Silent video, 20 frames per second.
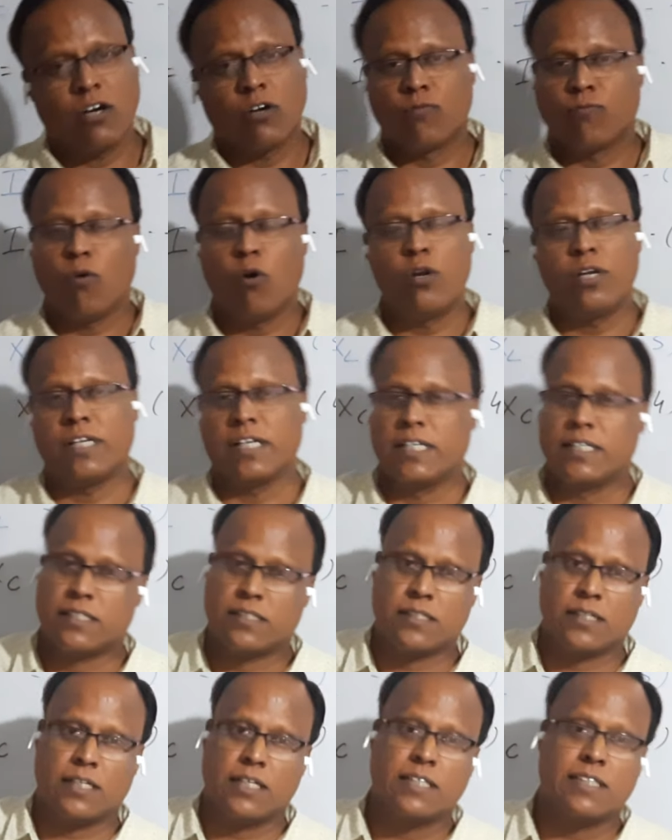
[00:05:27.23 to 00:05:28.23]
or voltage
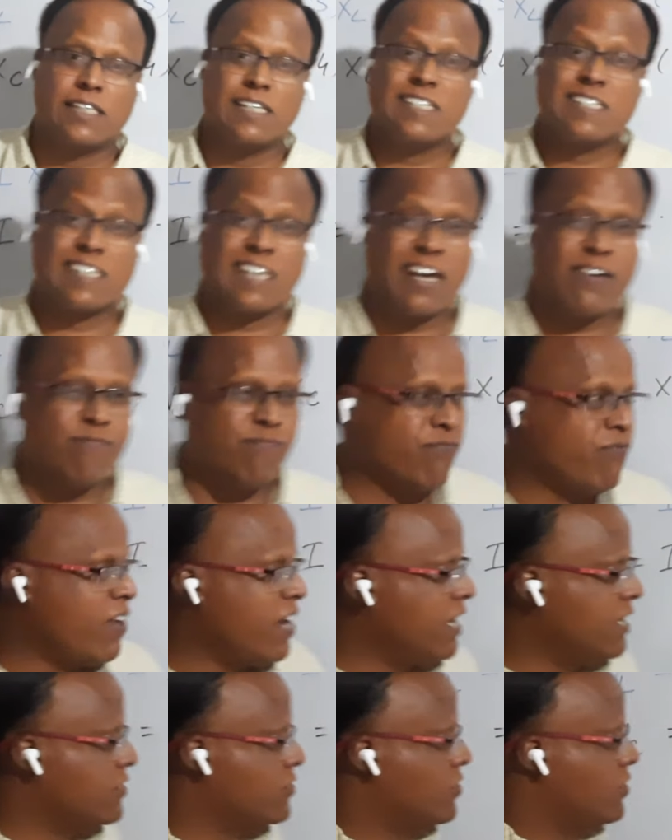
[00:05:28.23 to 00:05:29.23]
in the same
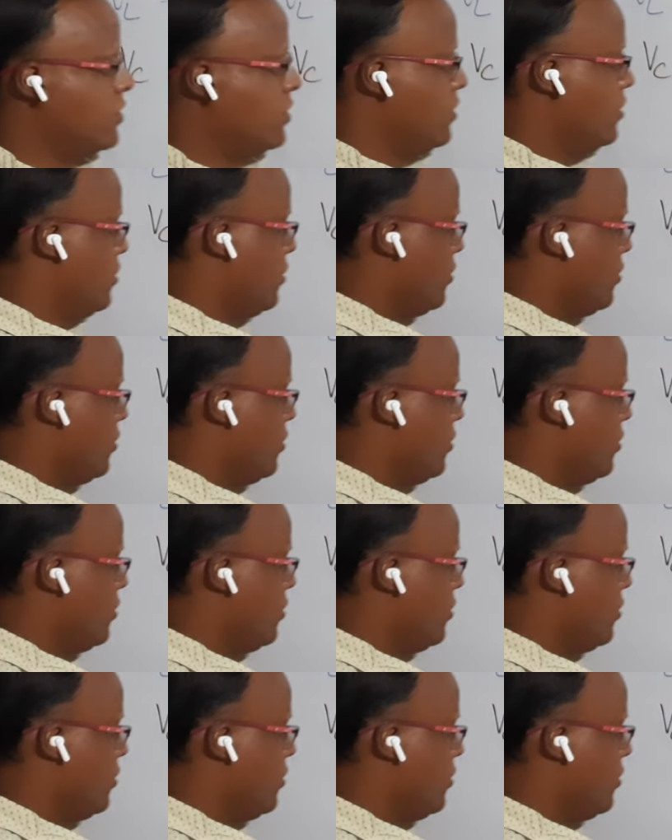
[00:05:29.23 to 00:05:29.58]
phase.